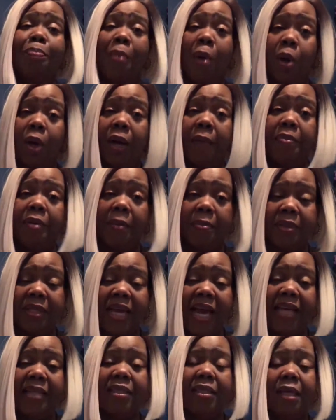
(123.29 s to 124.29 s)
bulk up your
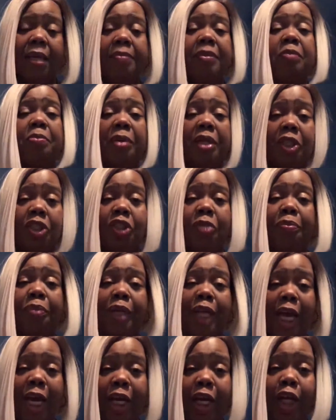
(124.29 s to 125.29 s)
potassium. Spinach and
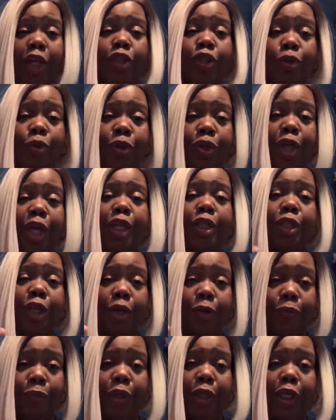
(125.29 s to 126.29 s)
banana are 2 things that
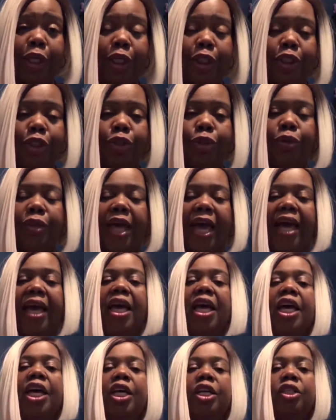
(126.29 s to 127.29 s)
are really good to do that.
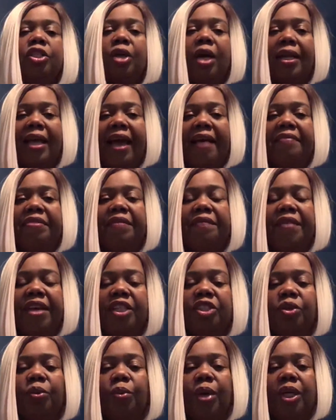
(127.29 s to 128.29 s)
So I'd have the
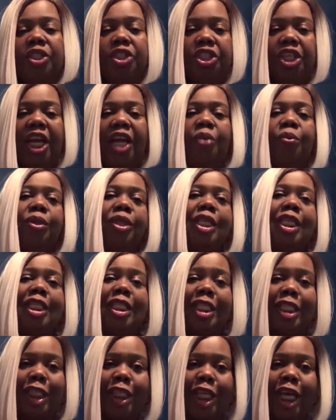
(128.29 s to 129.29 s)
Vega One shake with these
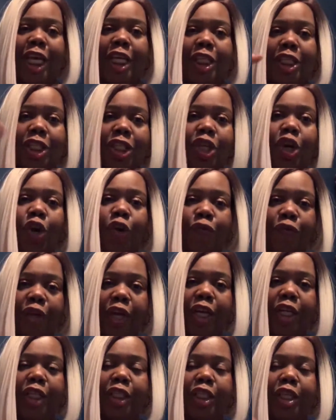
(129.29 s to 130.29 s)
6
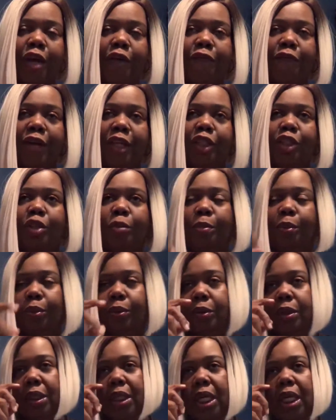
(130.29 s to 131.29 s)
servings of
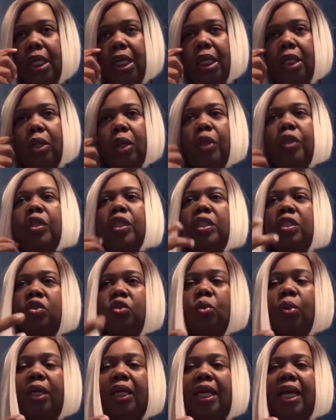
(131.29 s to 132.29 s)
vegetables in it, and this
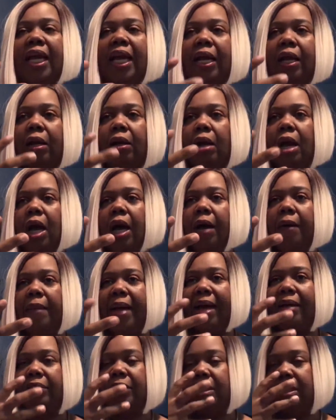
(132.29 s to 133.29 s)
20
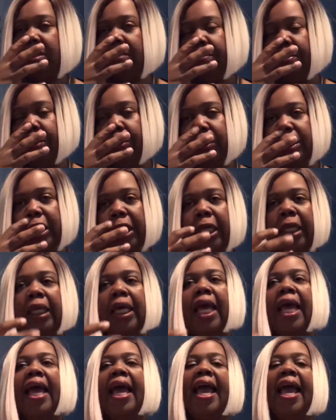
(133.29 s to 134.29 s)
ounces of protein,
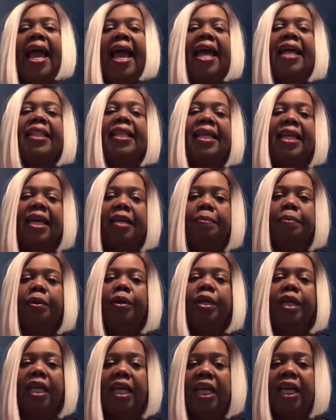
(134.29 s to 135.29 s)
and then I
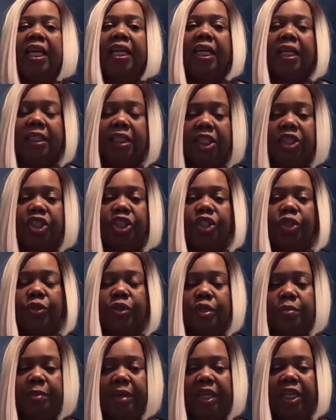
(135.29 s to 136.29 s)
put in additional
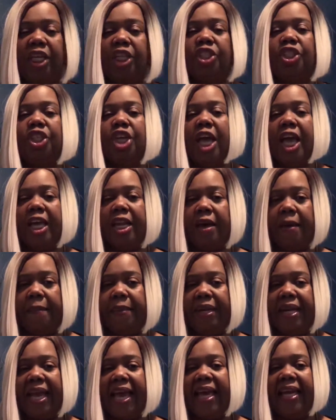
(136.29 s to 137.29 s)
spinach and a
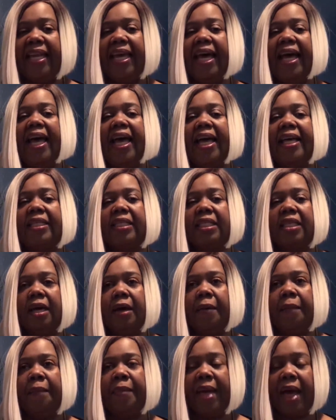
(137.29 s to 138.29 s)
banana,
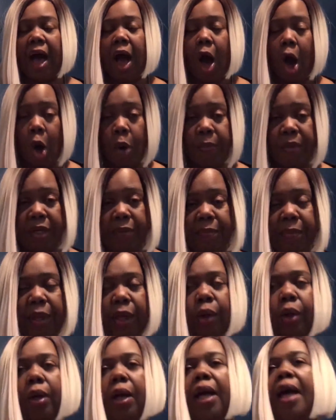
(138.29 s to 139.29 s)
some almond
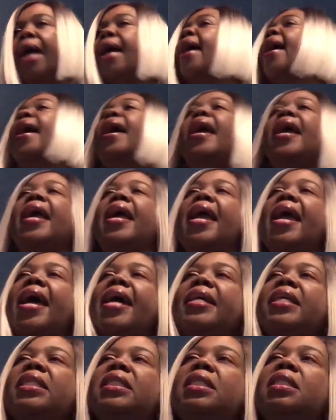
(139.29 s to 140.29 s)
milk,
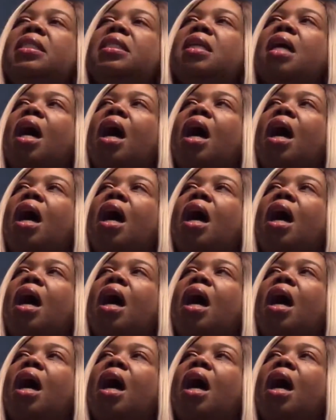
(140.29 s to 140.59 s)
and